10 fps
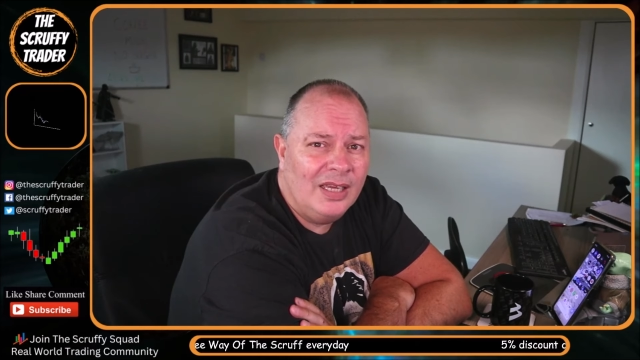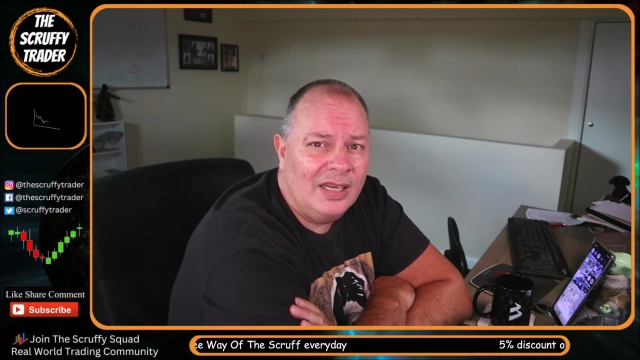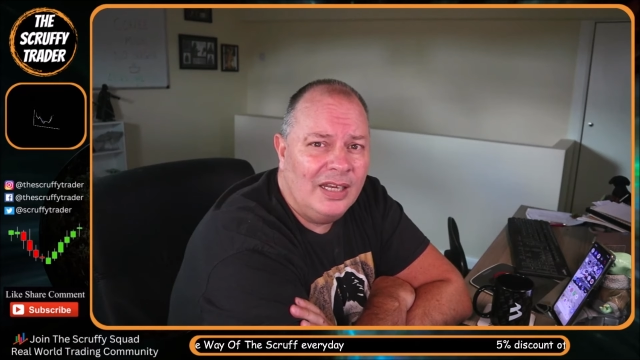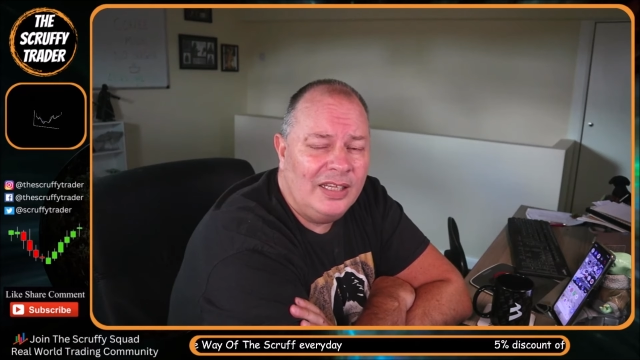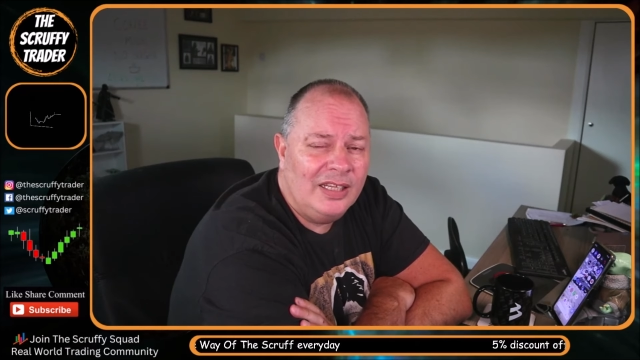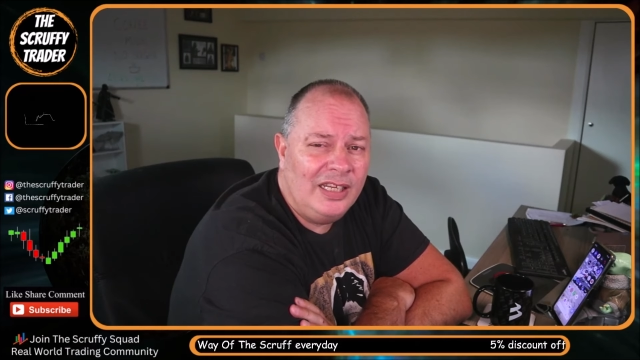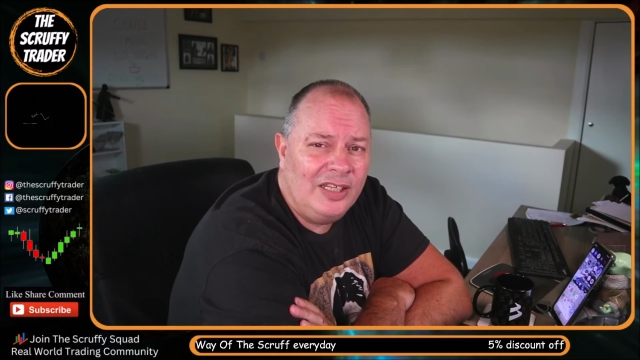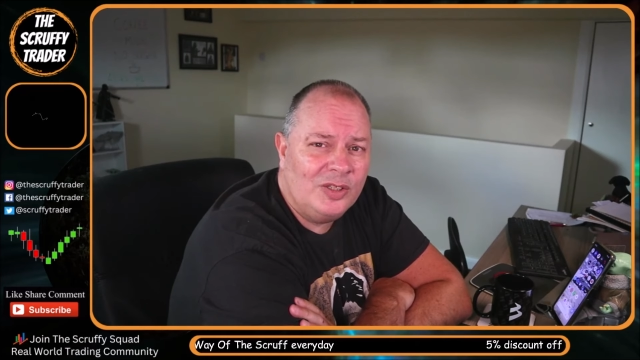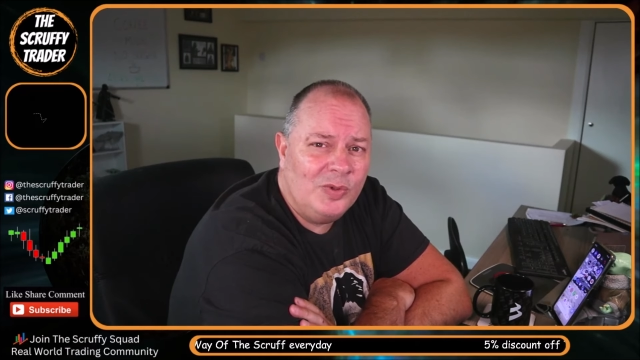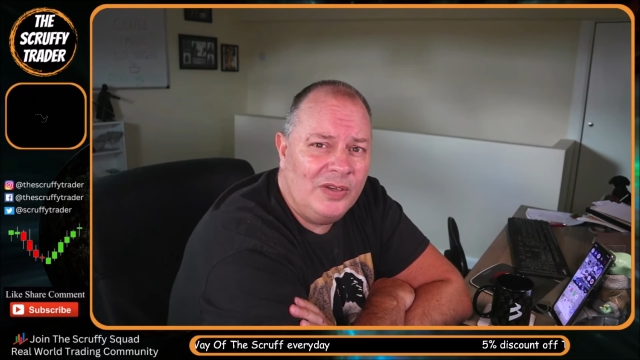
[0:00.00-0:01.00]
and you need
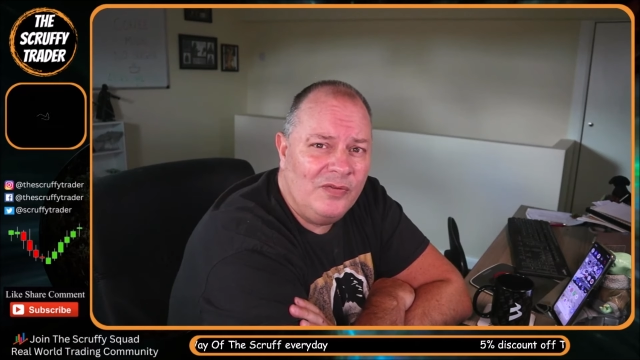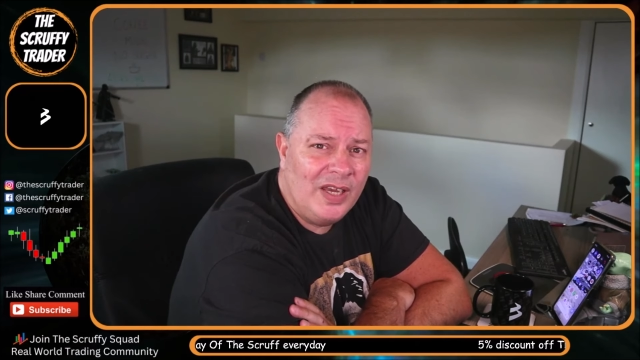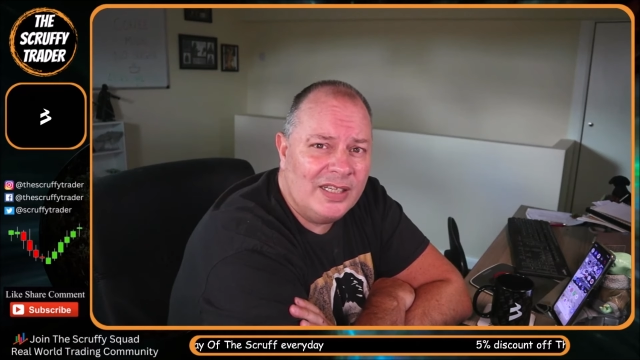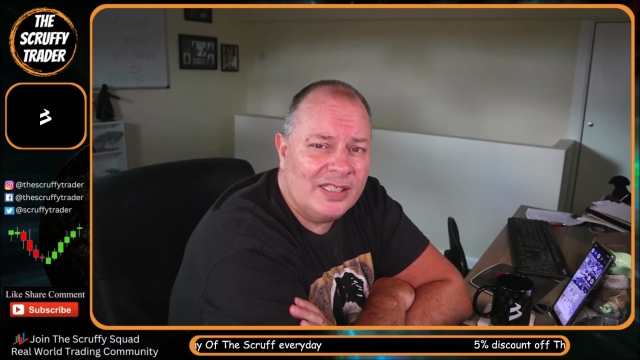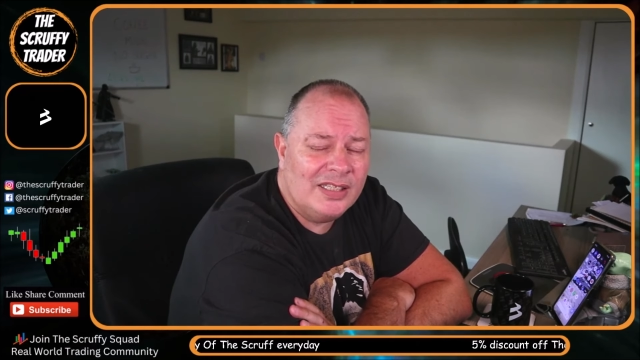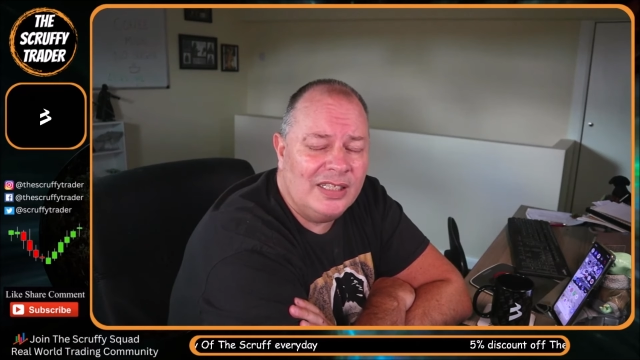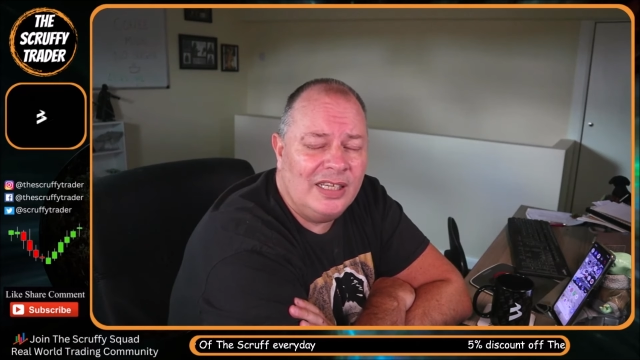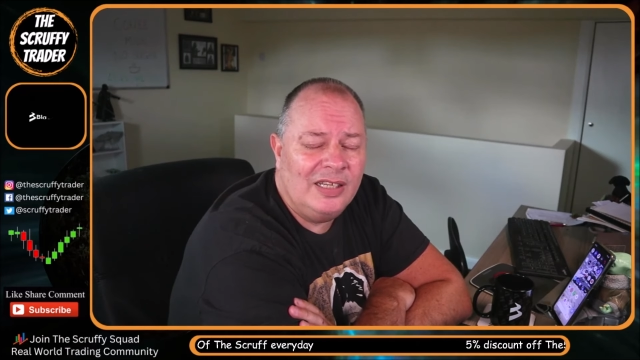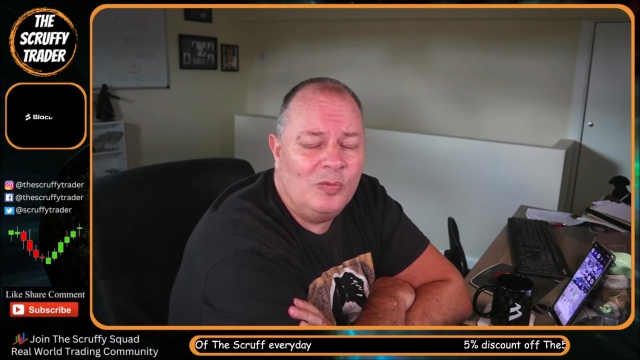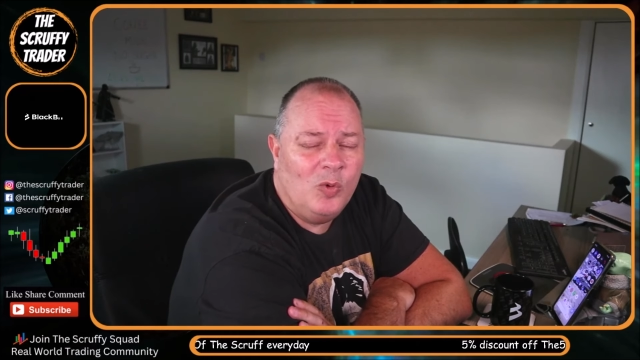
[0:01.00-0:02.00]
to invest
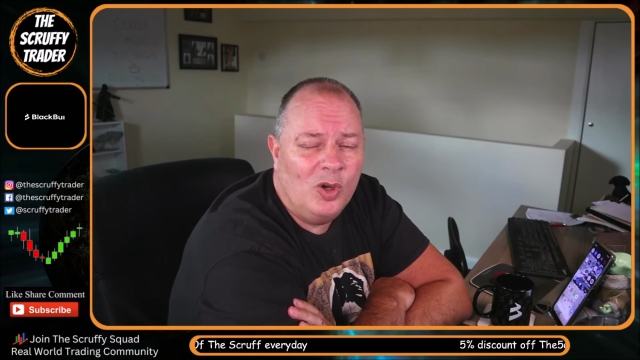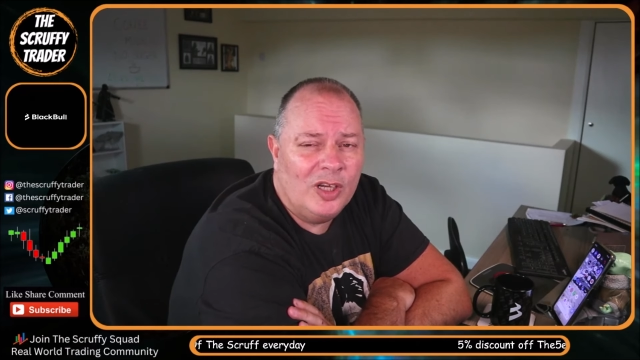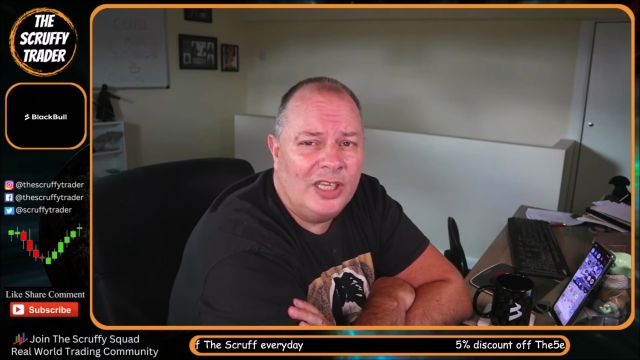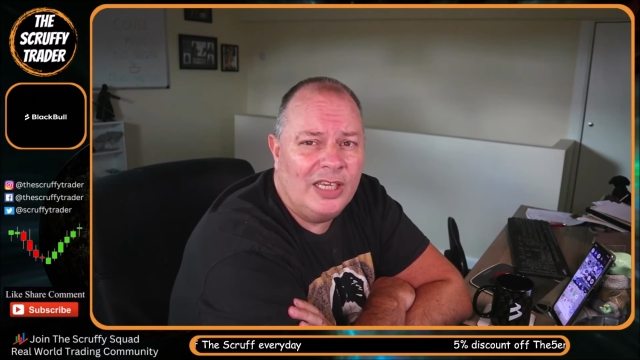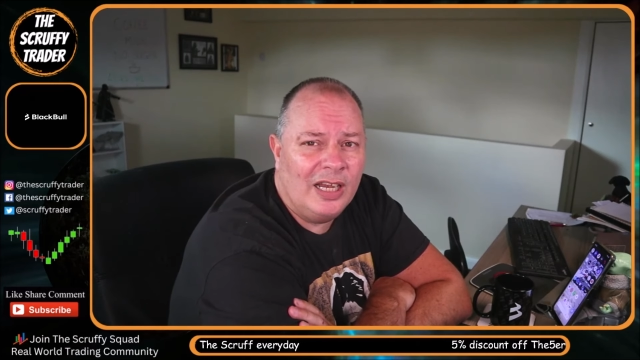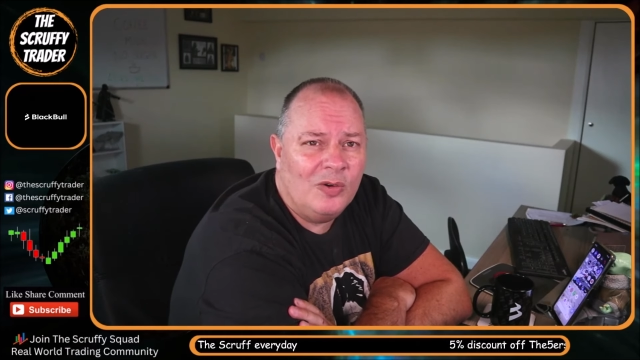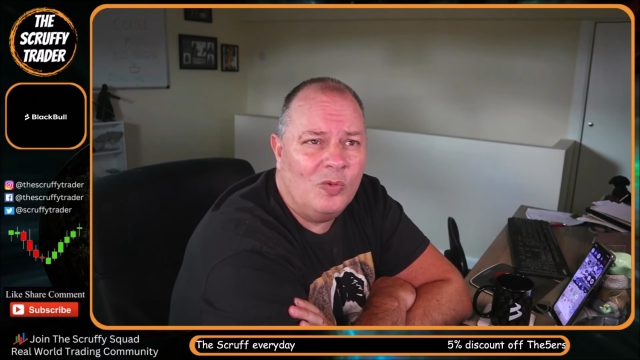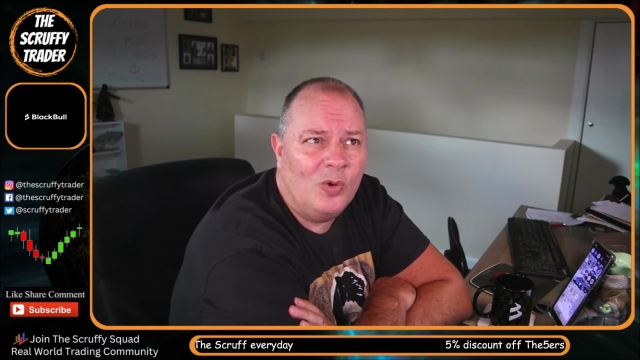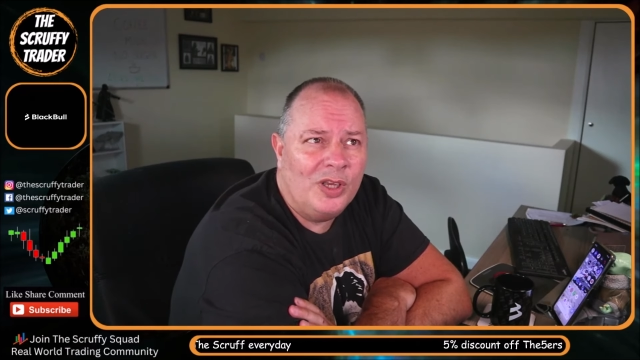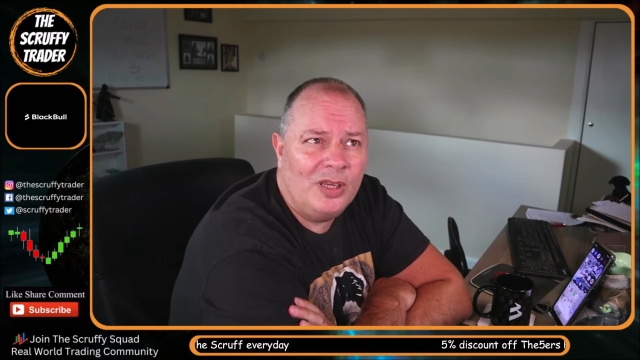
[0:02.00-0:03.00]
in working out
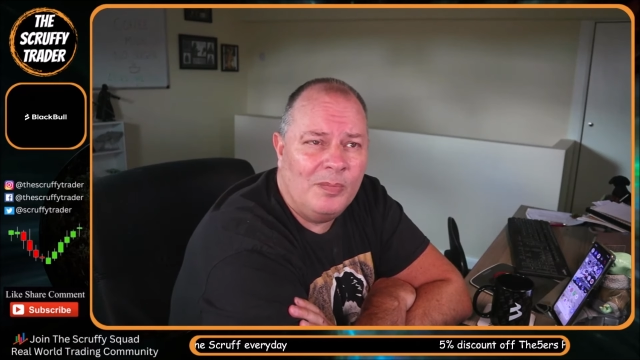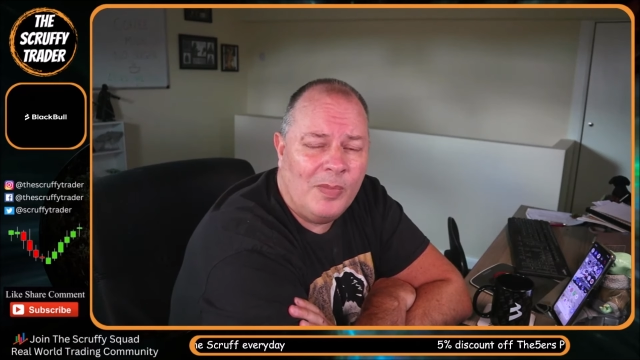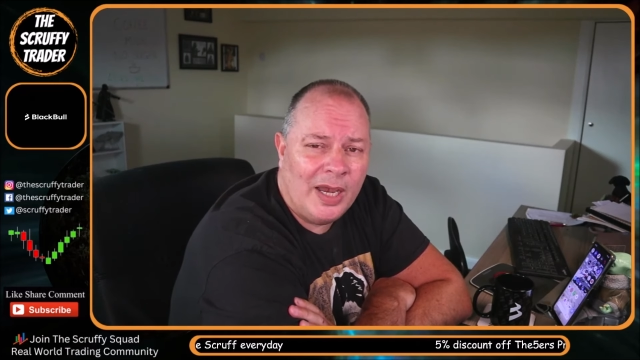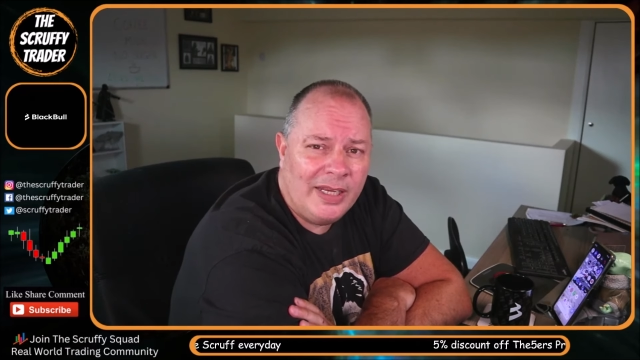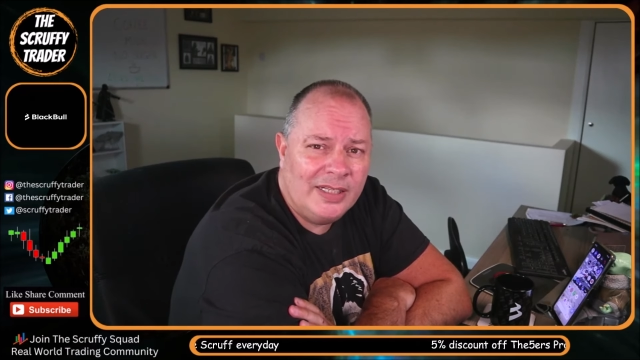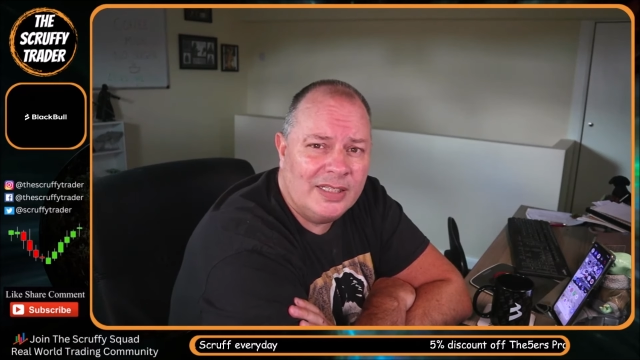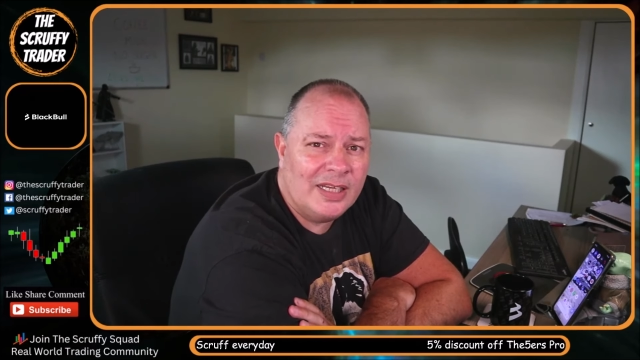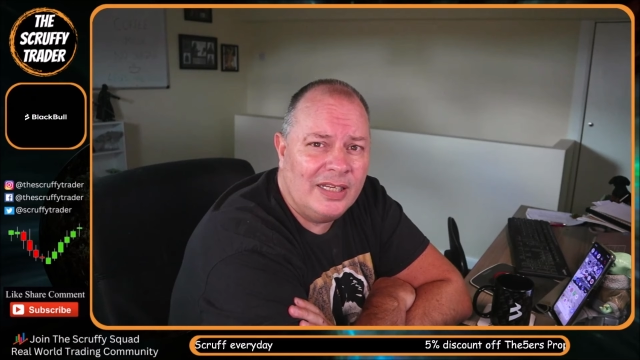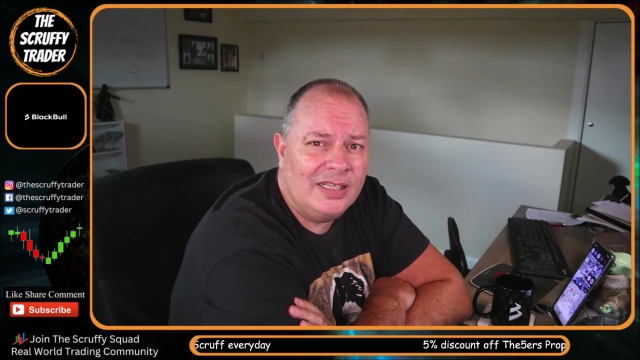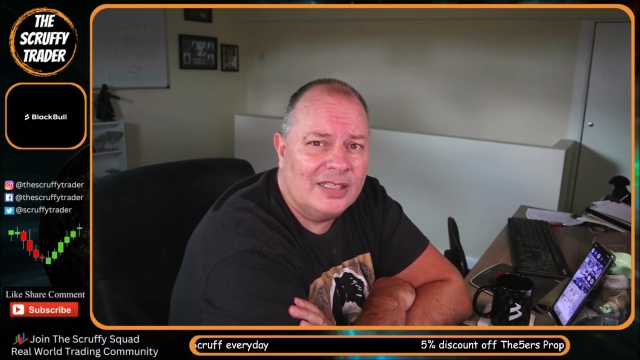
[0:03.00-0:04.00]
what your
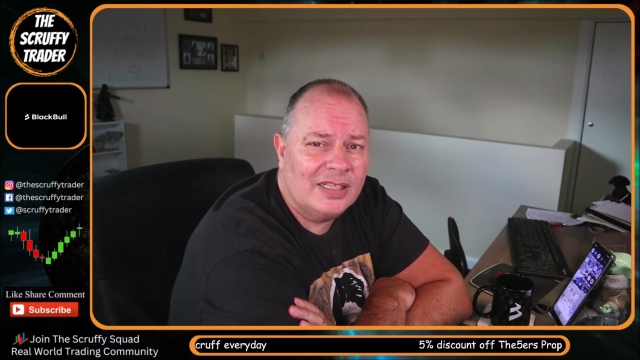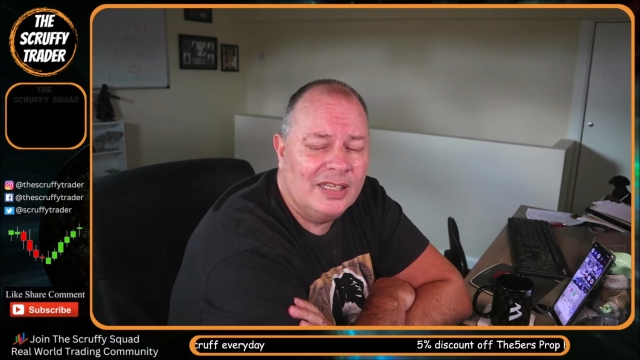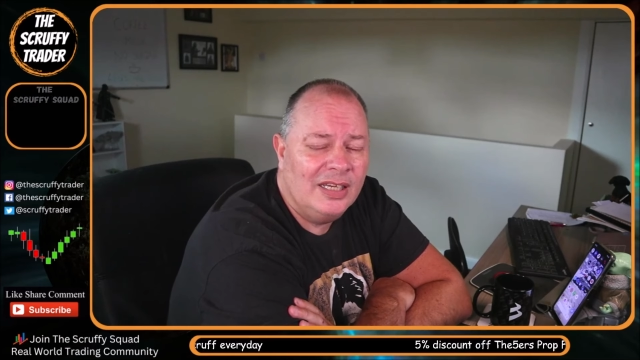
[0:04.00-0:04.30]
mindset is.